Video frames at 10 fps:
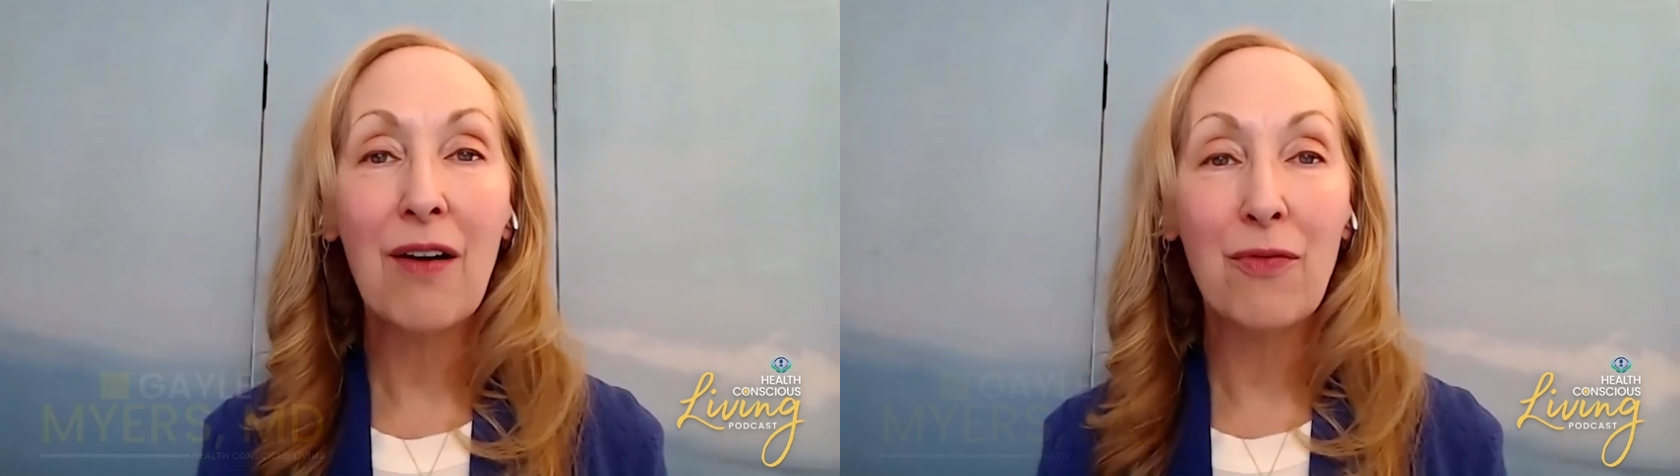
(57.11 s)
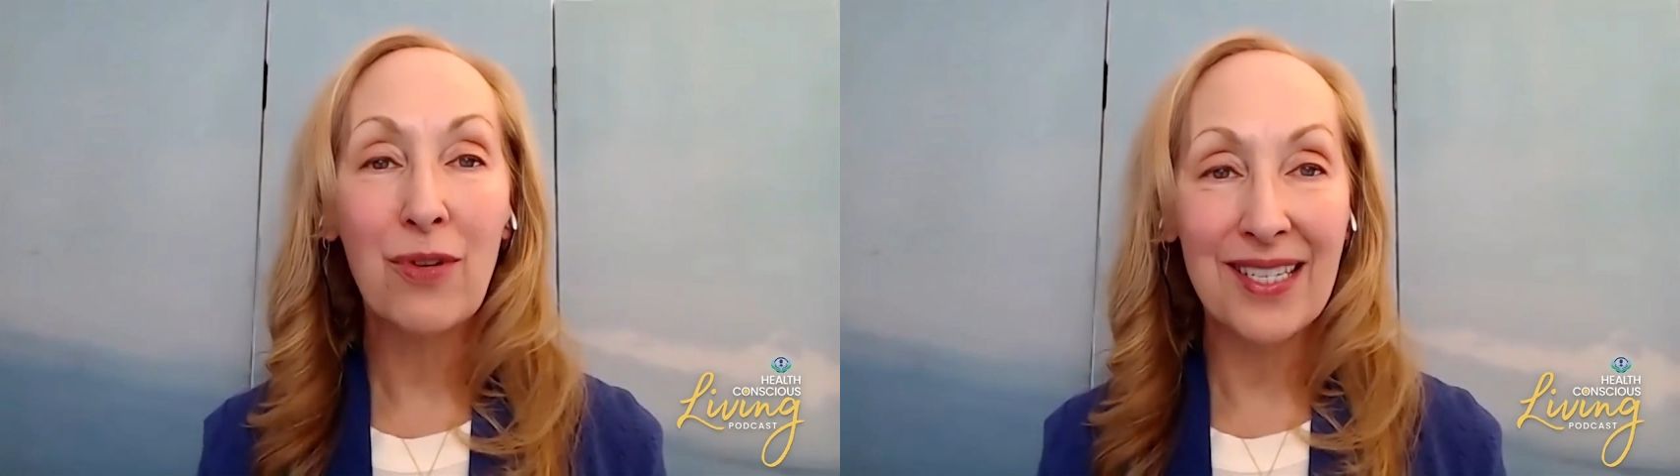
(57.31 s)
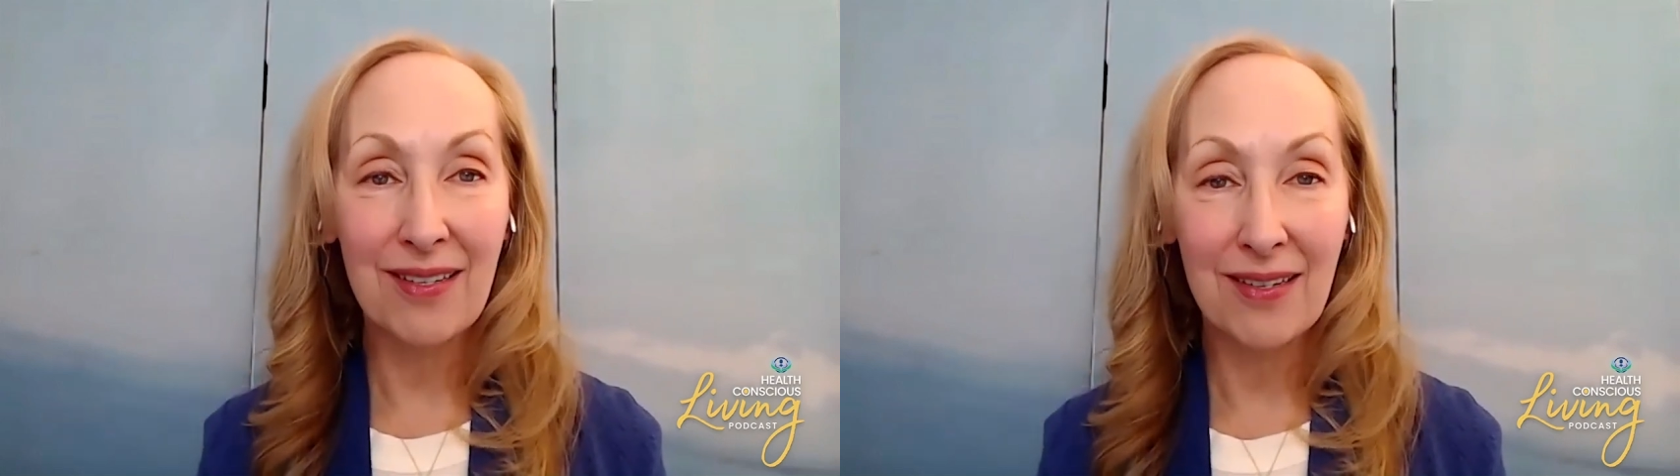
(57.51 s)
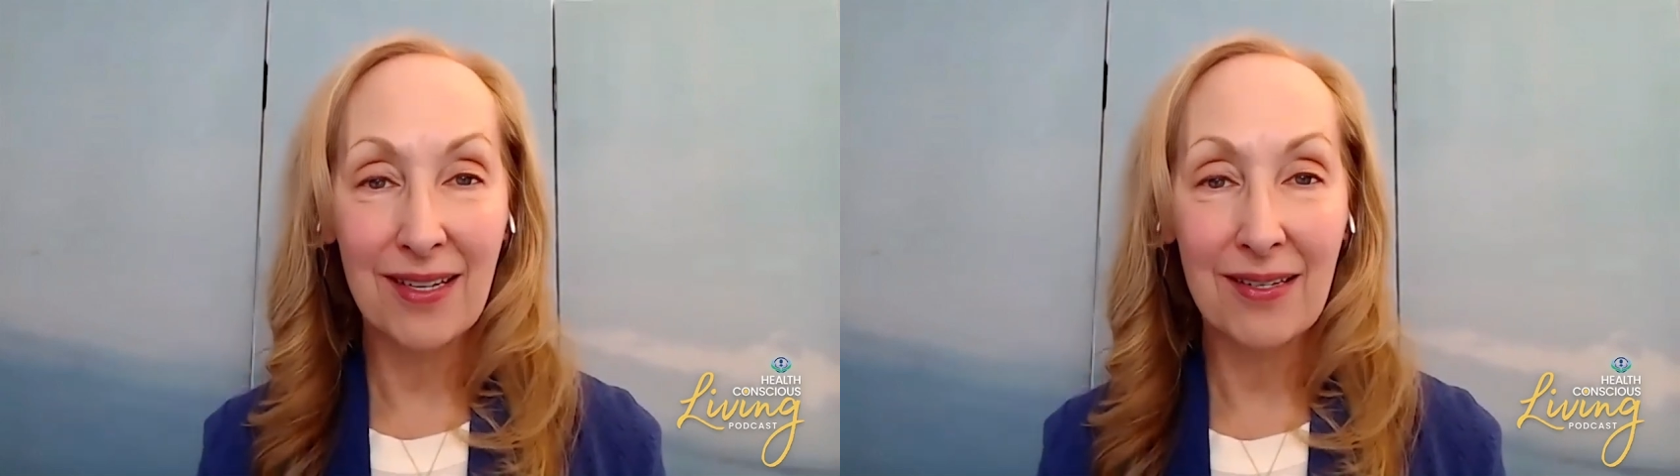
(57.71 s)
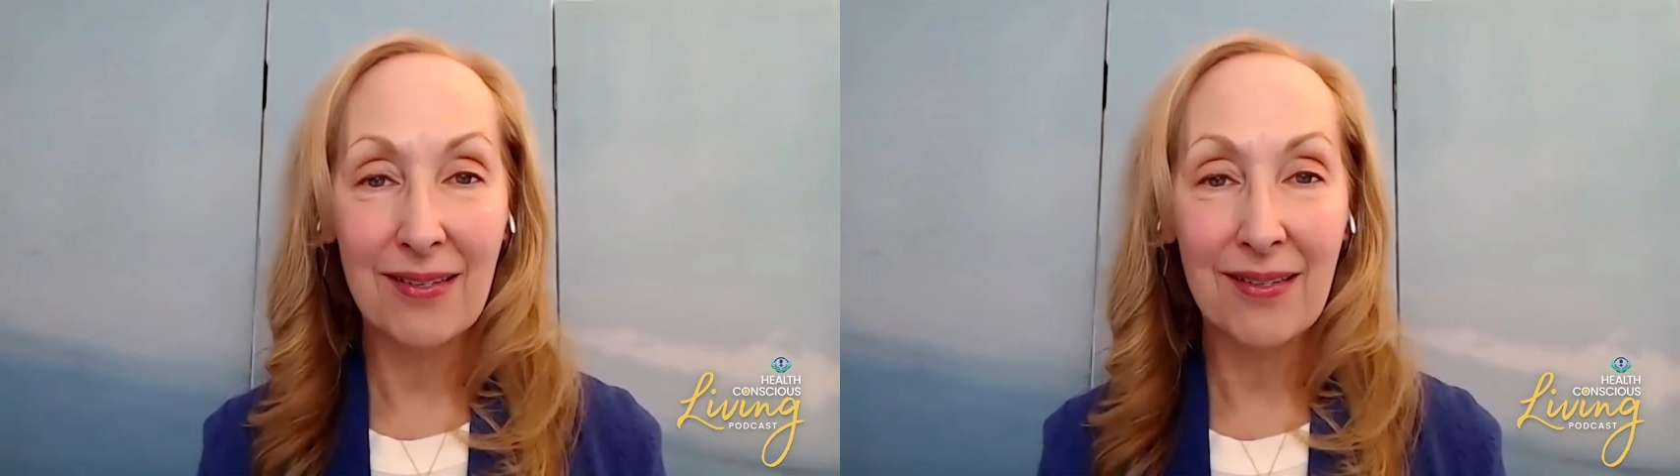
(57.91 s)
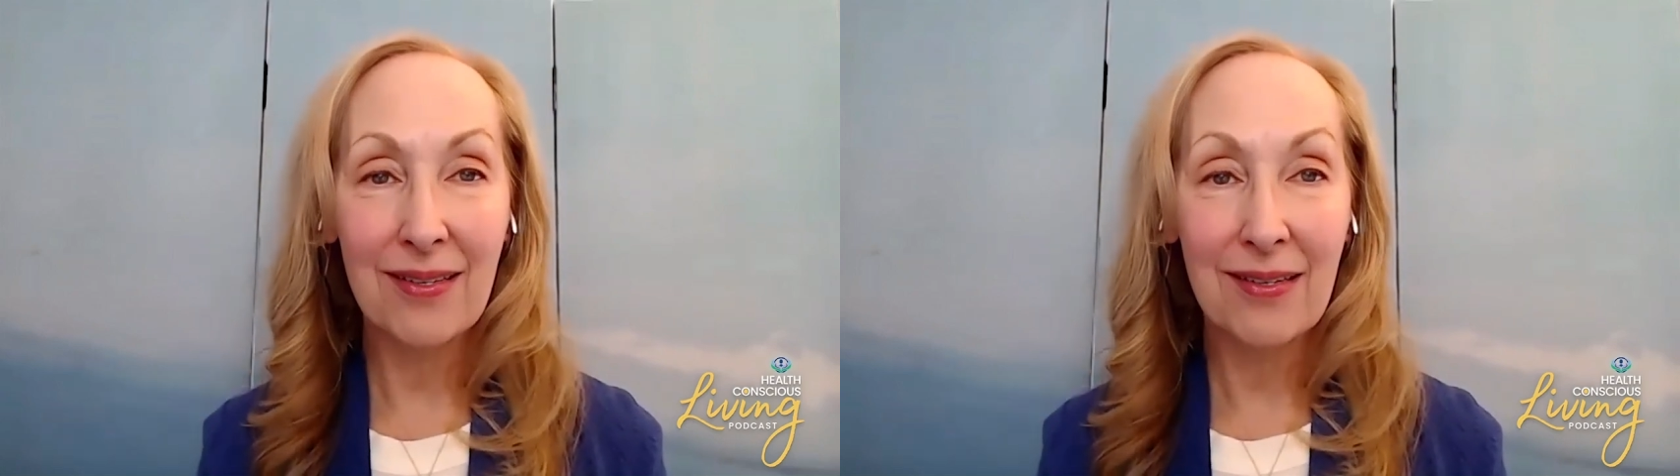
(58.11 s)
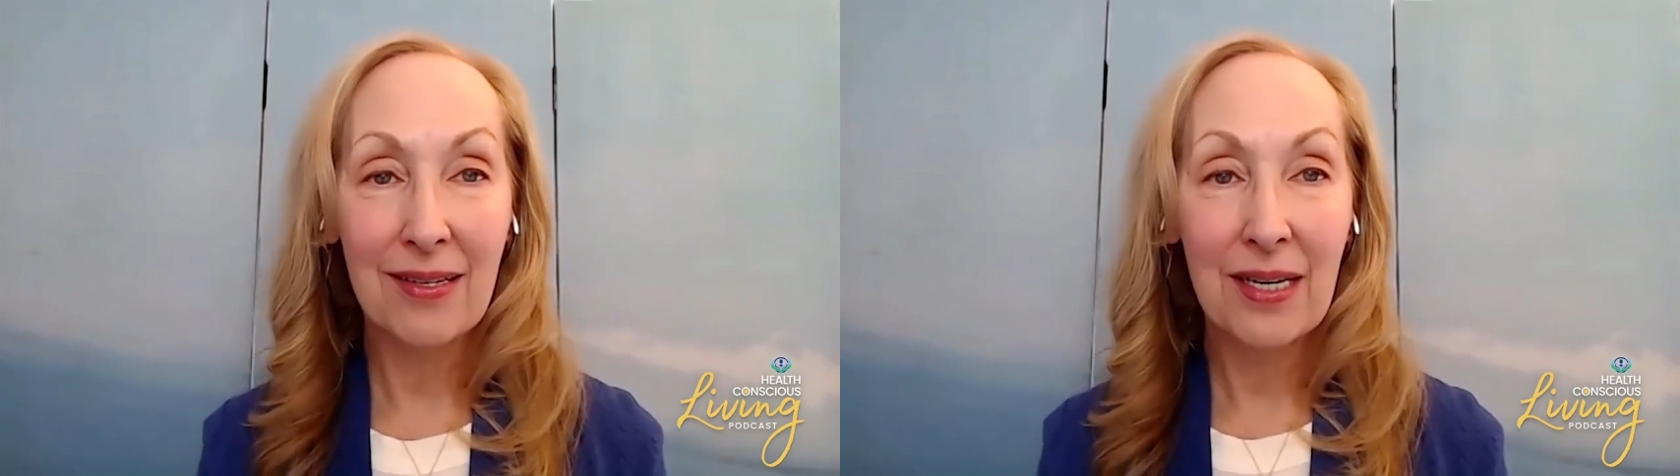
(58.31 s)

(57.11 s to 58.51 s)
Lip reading: of resilience.